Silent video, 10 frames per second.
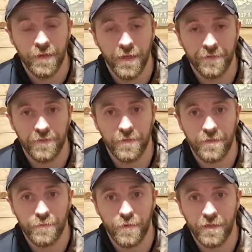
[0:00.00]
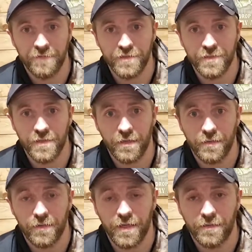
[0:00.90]
Have I done any walleye fishing yet?
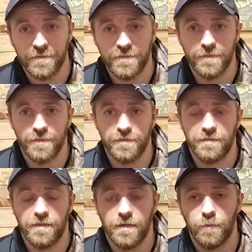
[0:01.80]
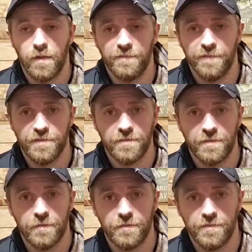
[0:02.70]
No, not this year. Walleye fishing's
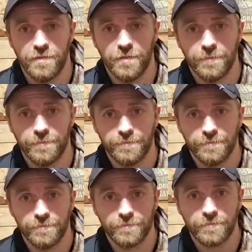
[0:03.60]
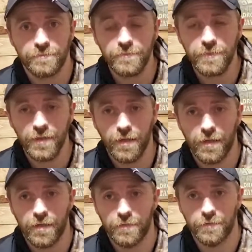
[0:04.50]
closed
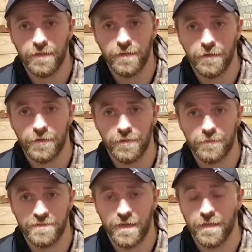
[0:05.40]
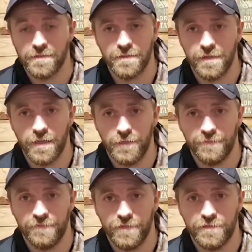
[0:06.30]
right now here in Wisconsin. You can't
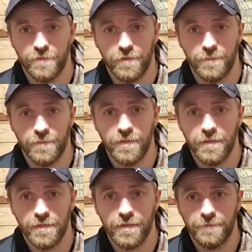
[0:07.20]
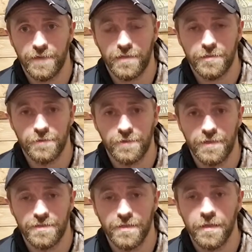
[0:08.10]
even fish for them. You even catch and
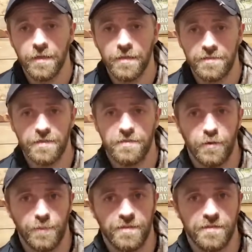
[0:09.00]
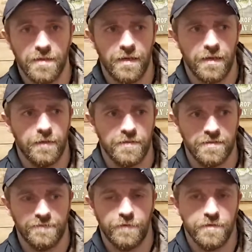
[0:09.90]
release. Season opens, what is
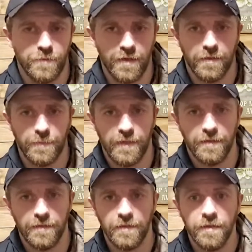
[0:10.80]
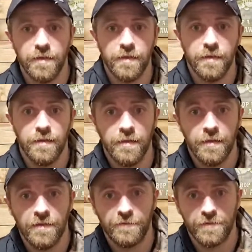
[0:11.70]
it, first weekend of May?
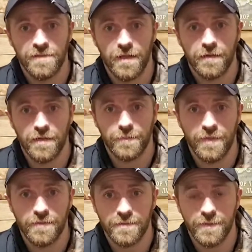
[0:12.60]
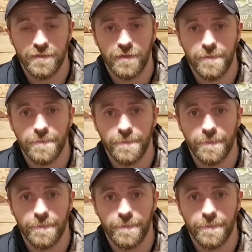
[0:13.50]
First Saturday in May, something like that.